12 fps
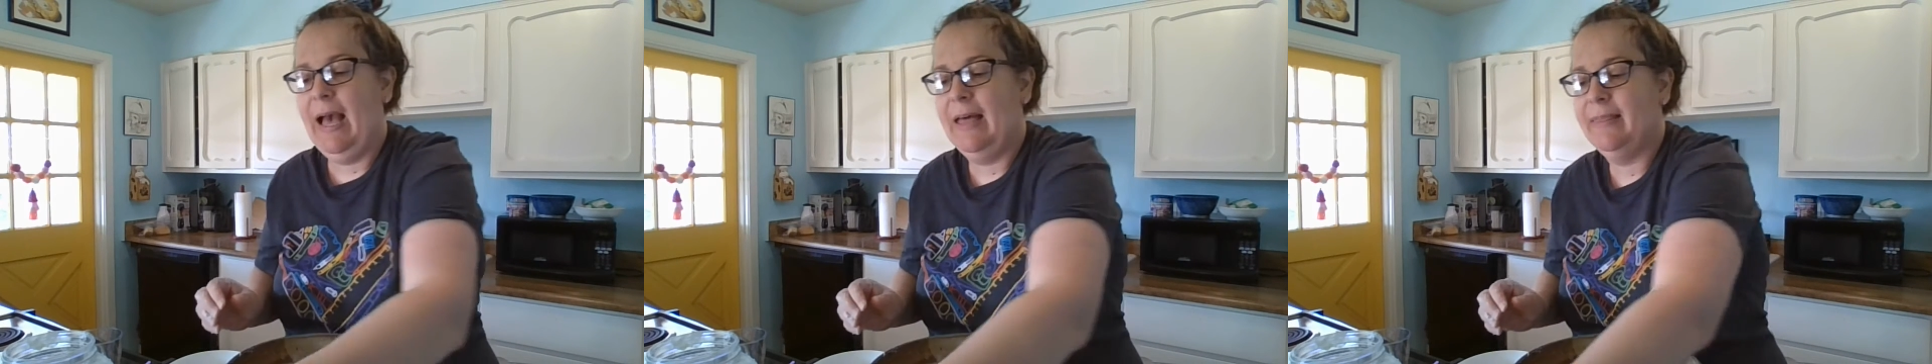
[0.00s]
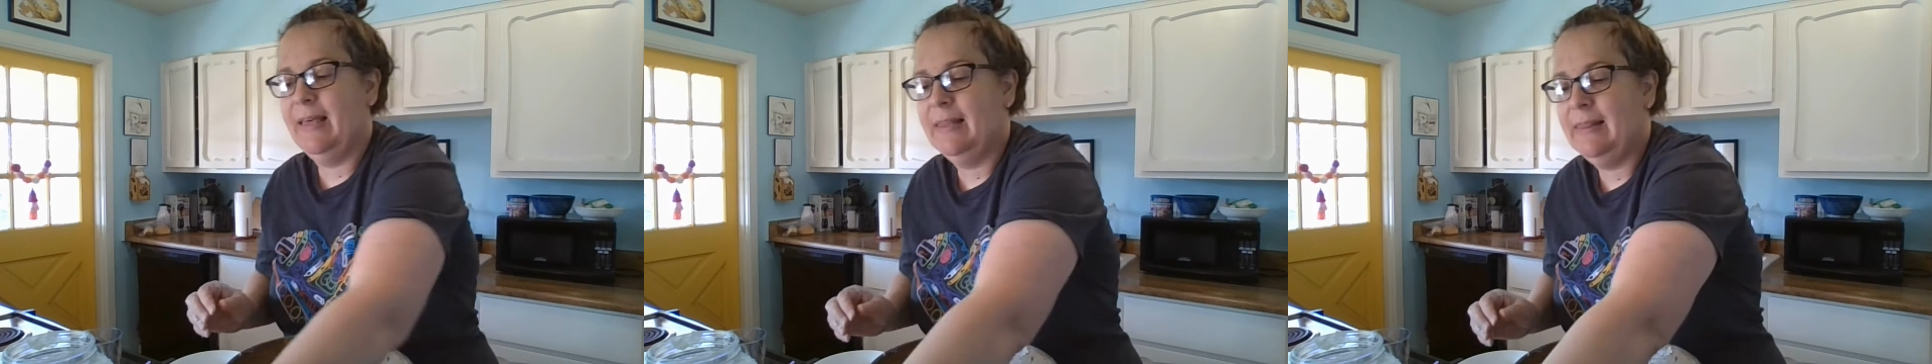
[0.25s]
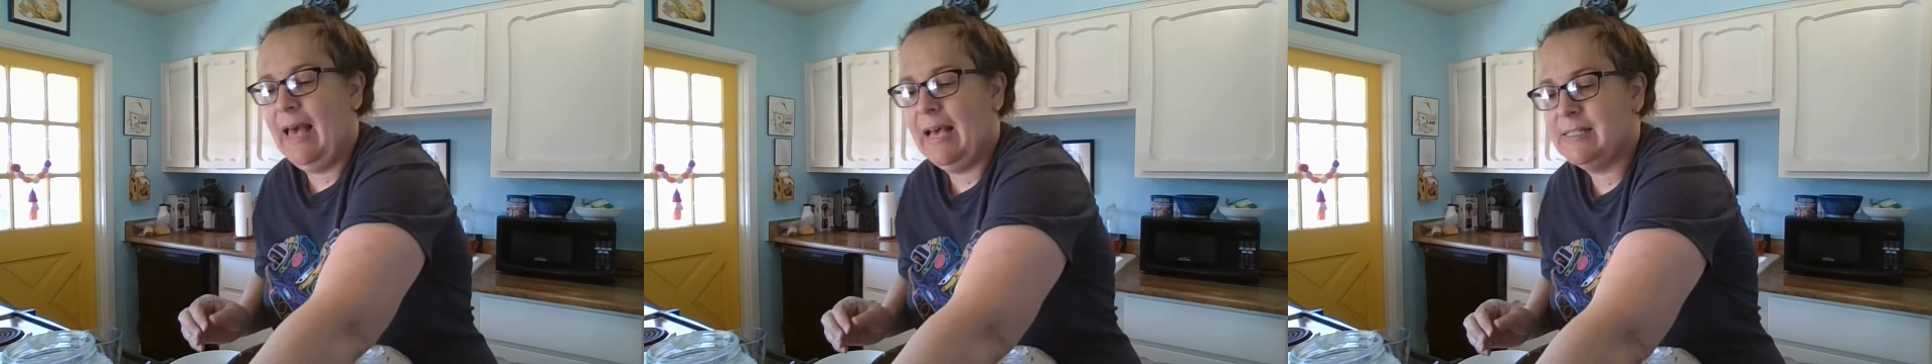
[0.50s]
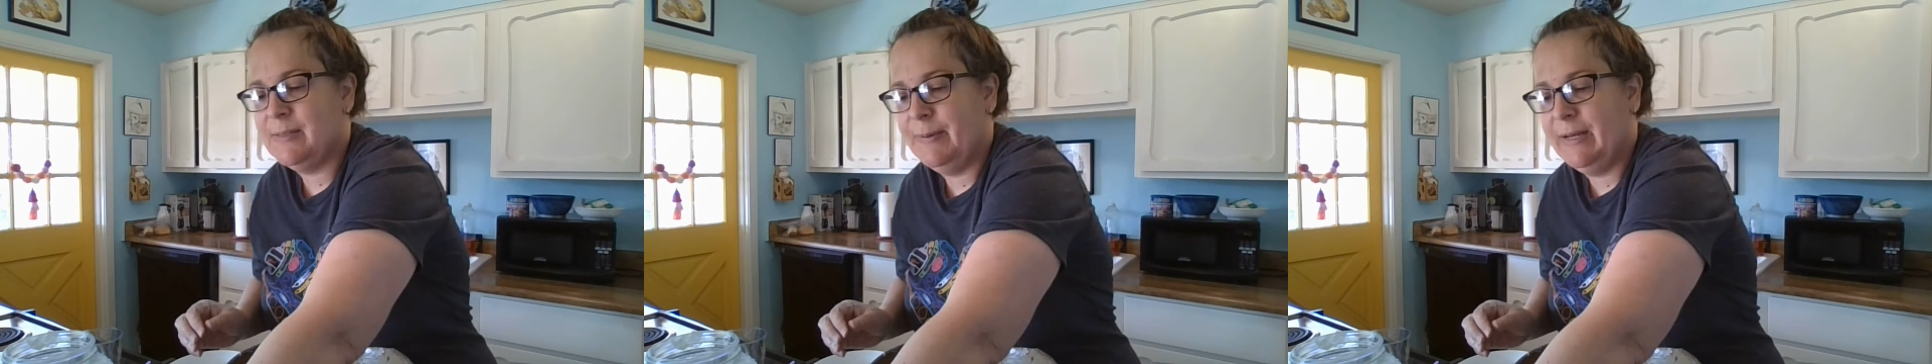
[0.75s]
And then
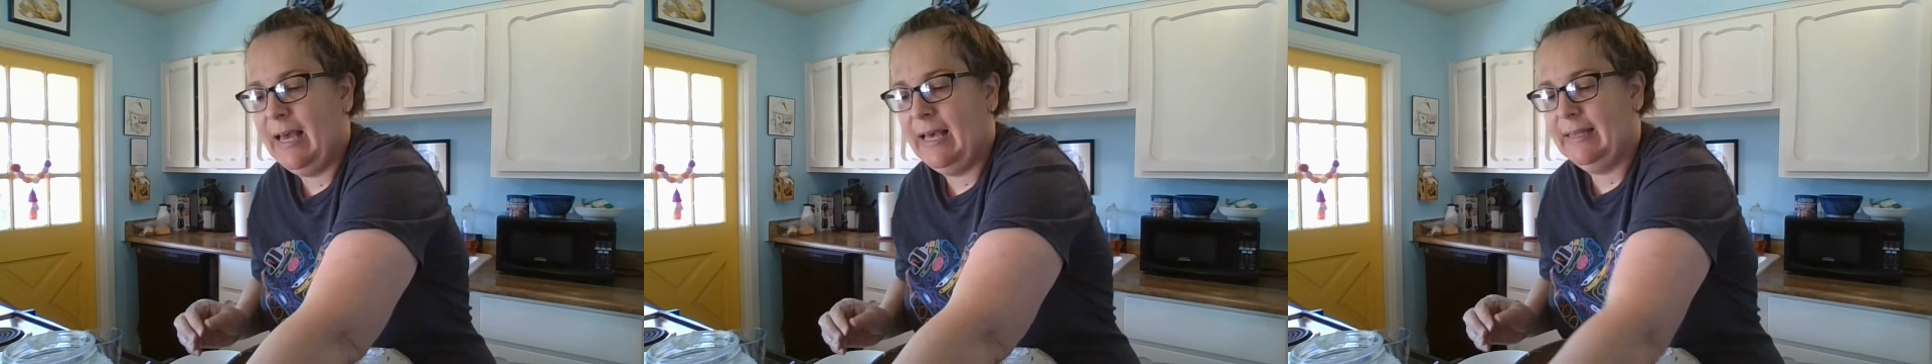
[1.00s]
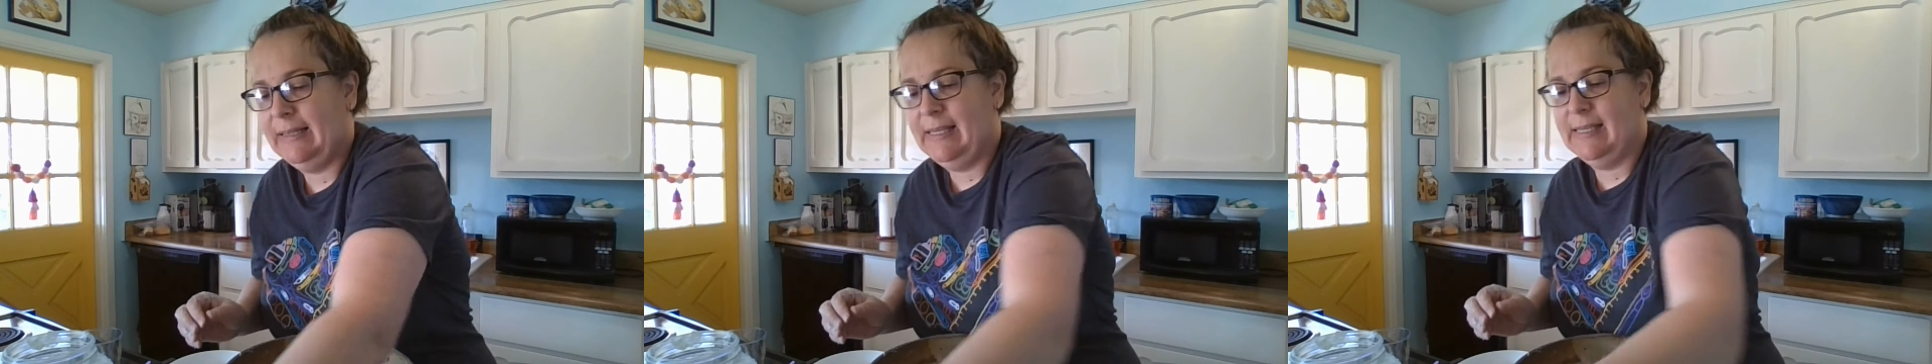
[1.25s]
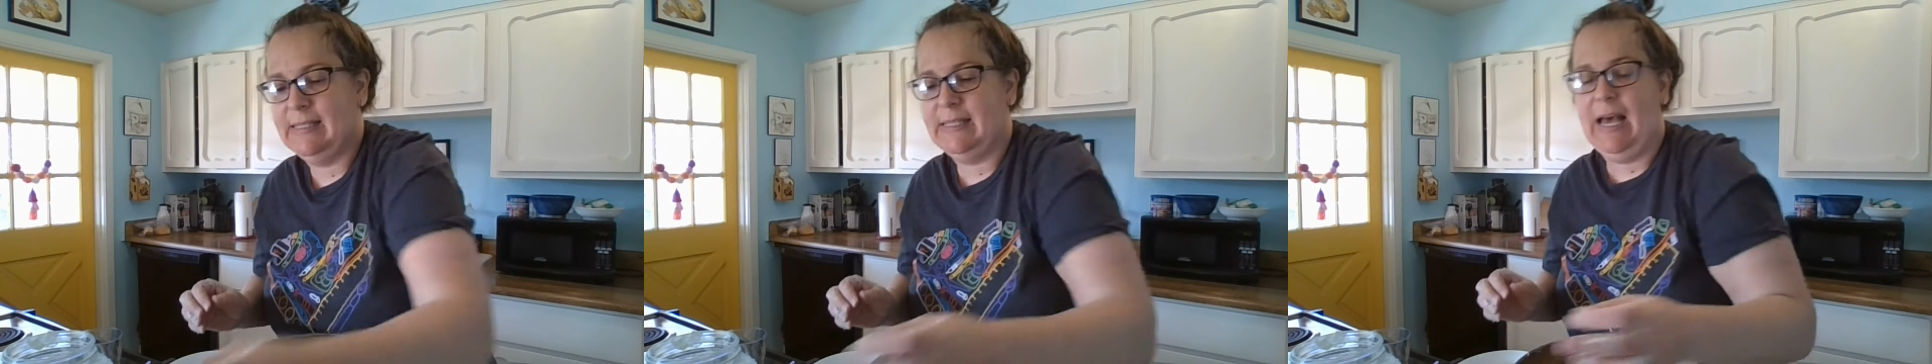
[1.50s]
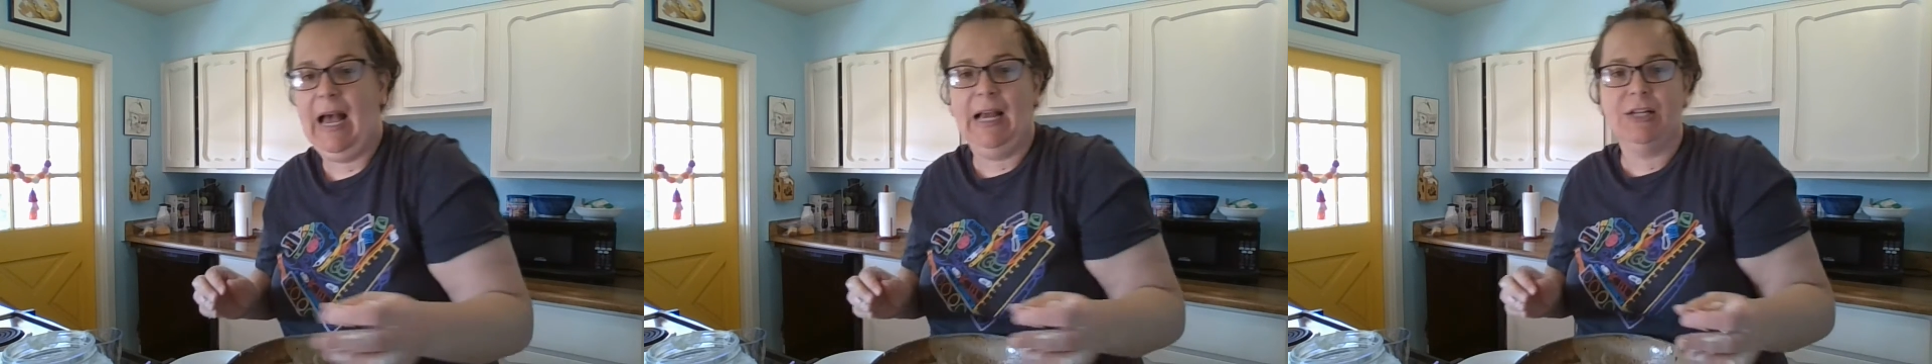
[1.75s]
last but not least,
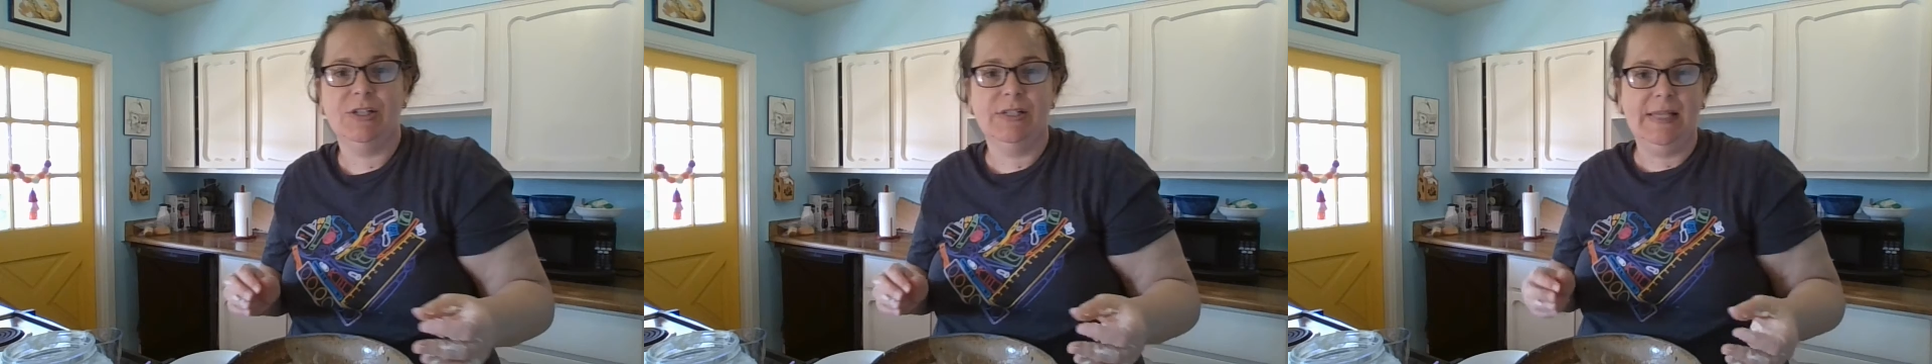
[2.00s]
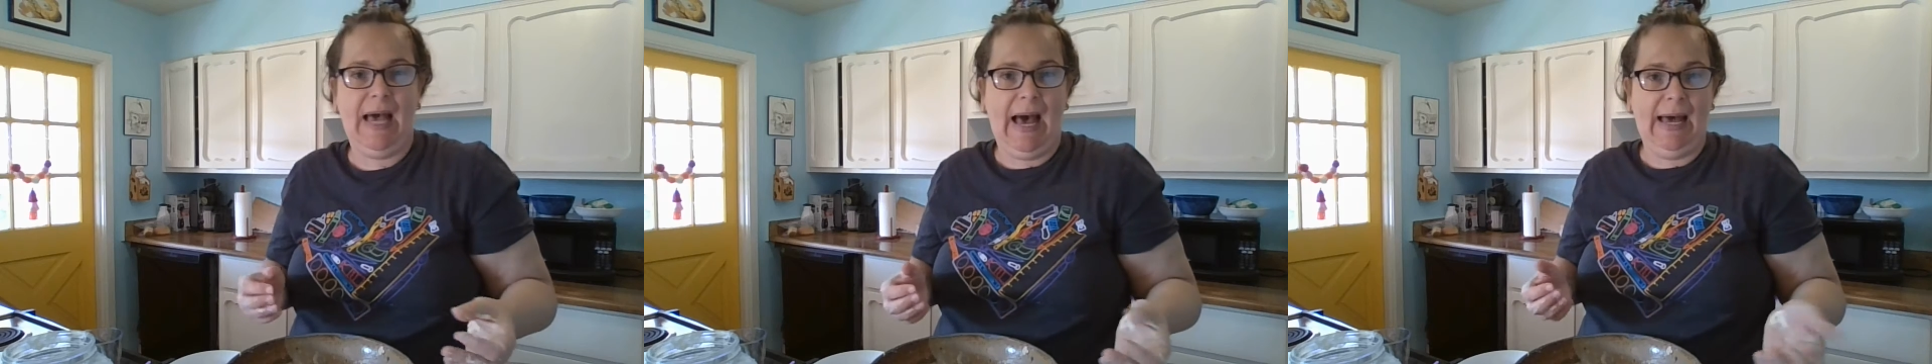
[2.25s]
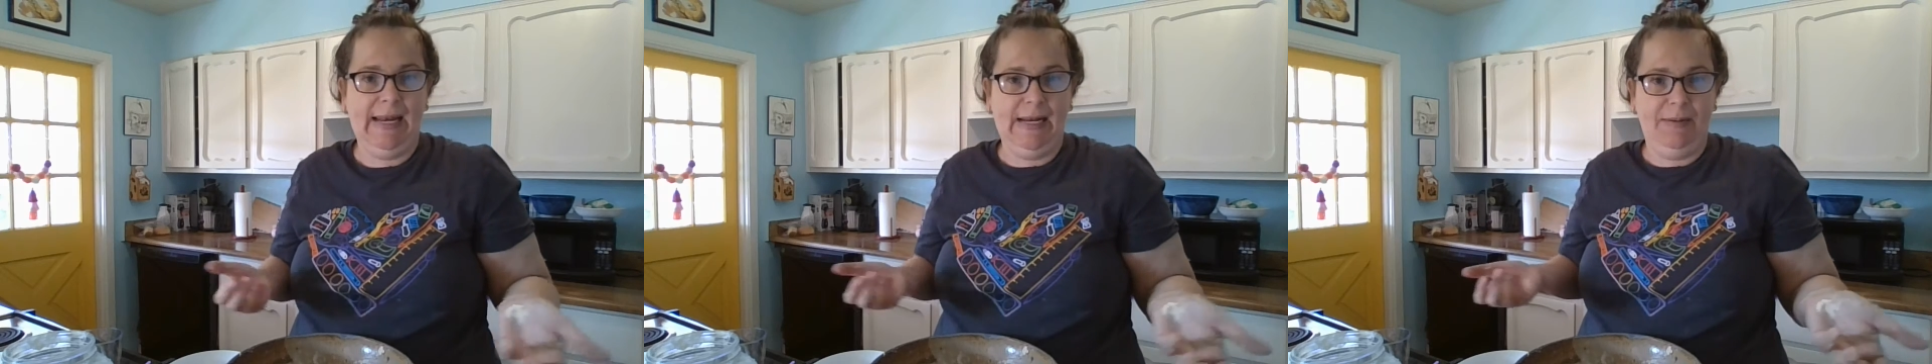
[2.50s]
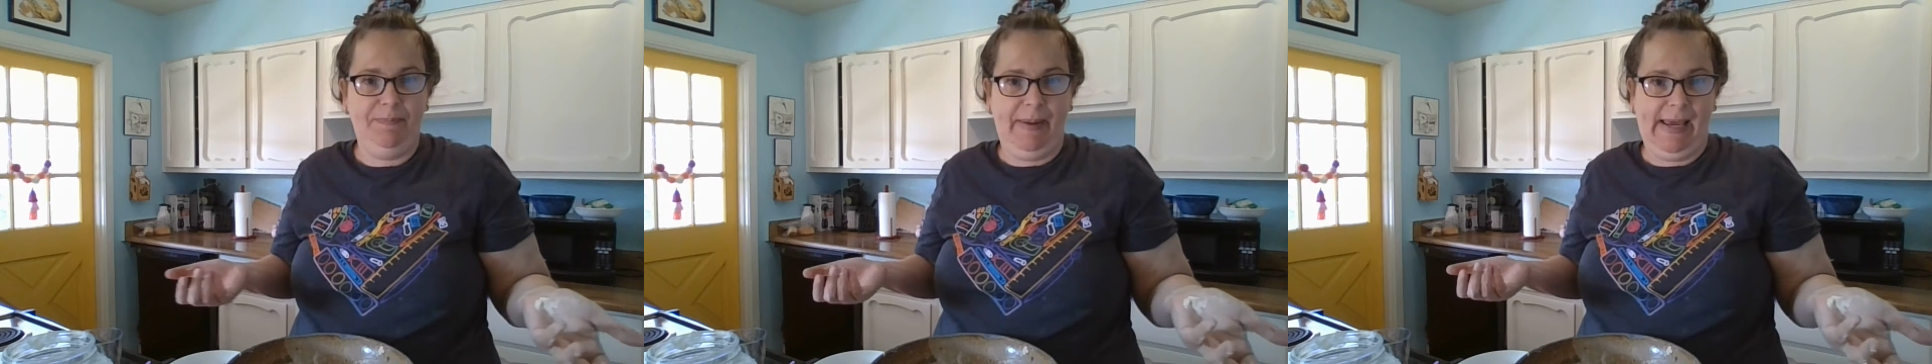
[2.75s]
I just
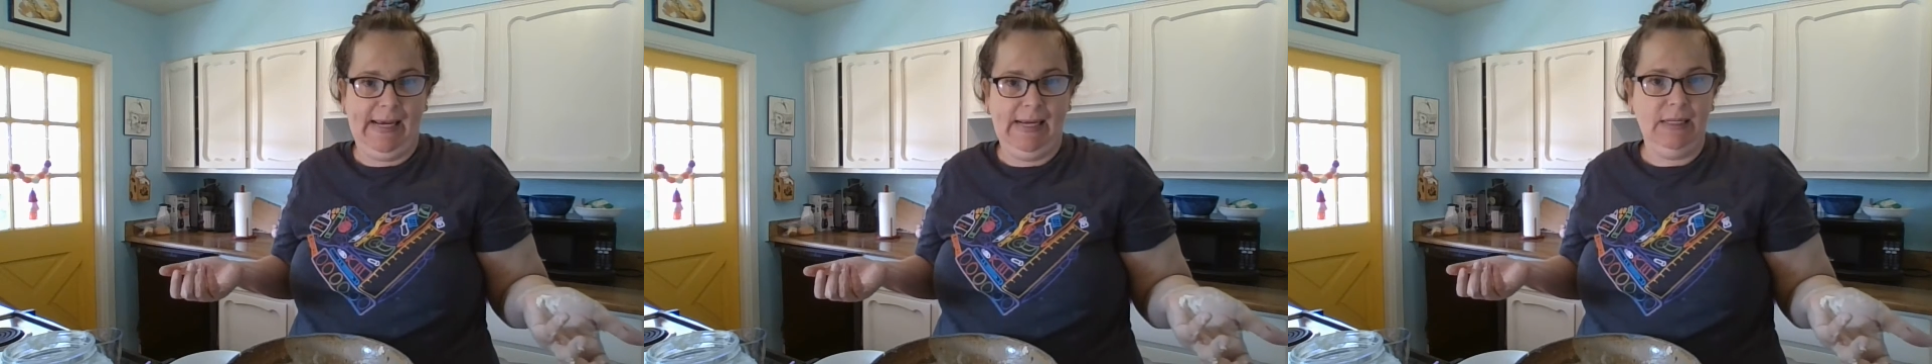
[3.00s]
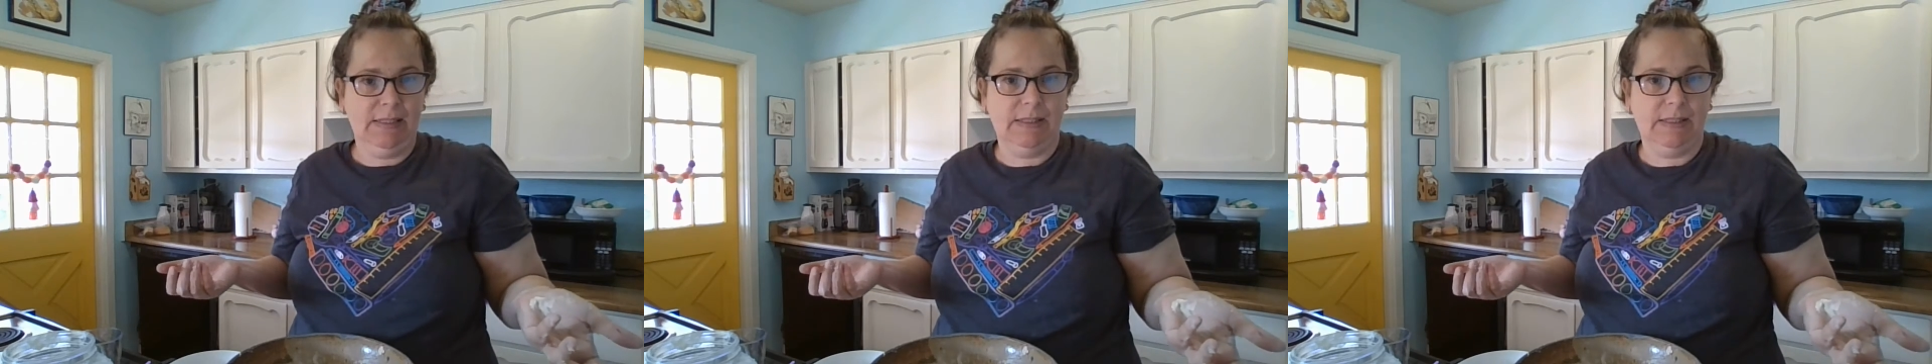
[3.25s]
added paint.